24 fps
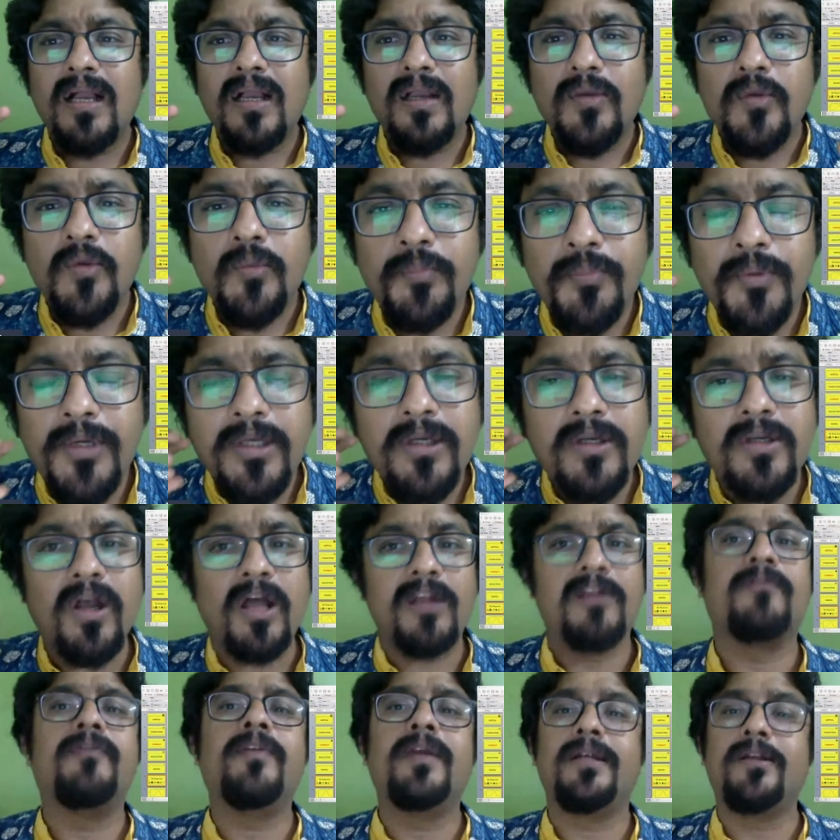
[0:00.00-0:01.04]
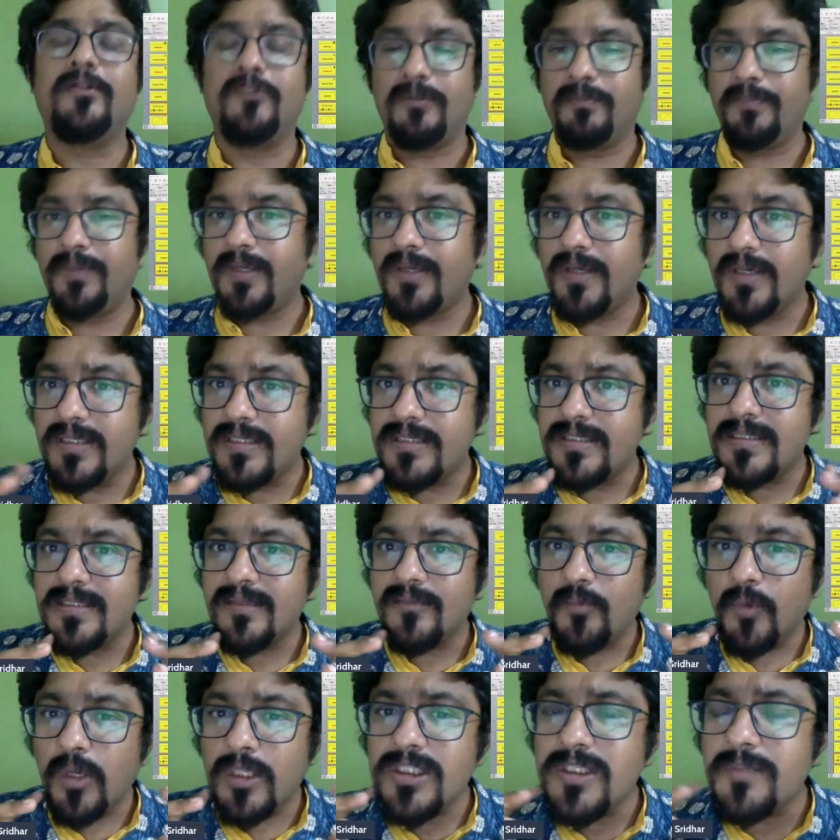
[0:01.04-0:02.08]
you put a conflict in it, because
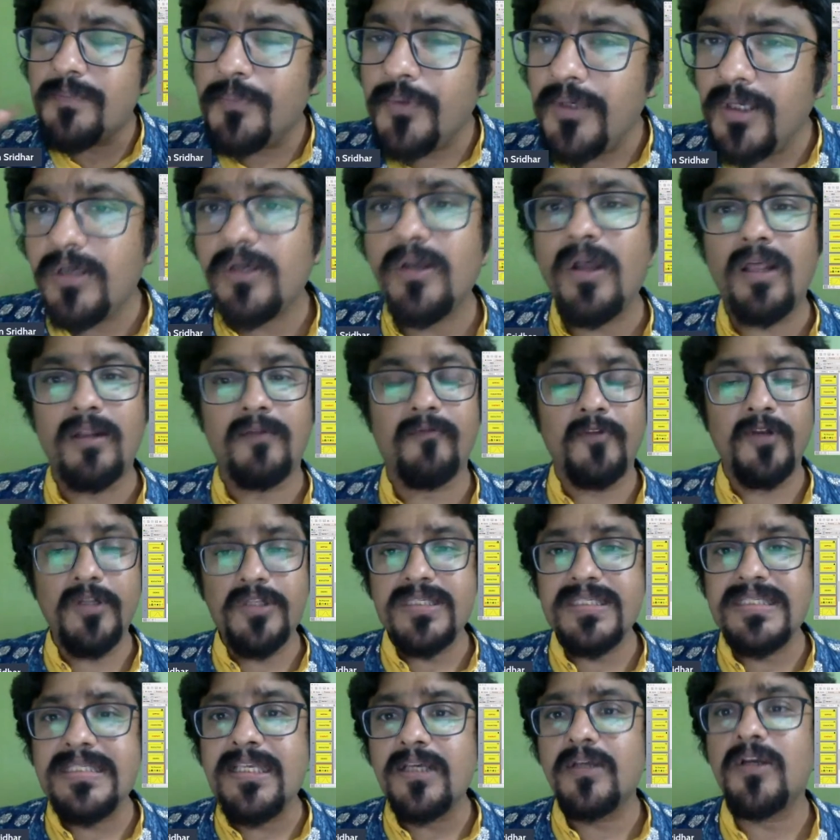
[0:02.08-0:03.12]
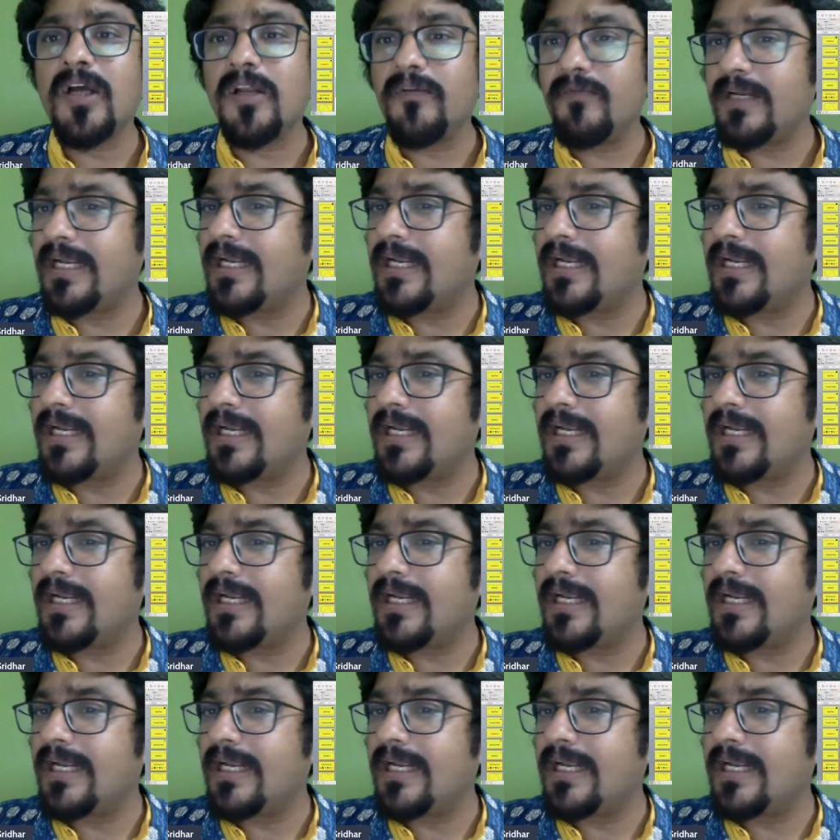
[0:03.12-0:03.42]
once you see a conflict,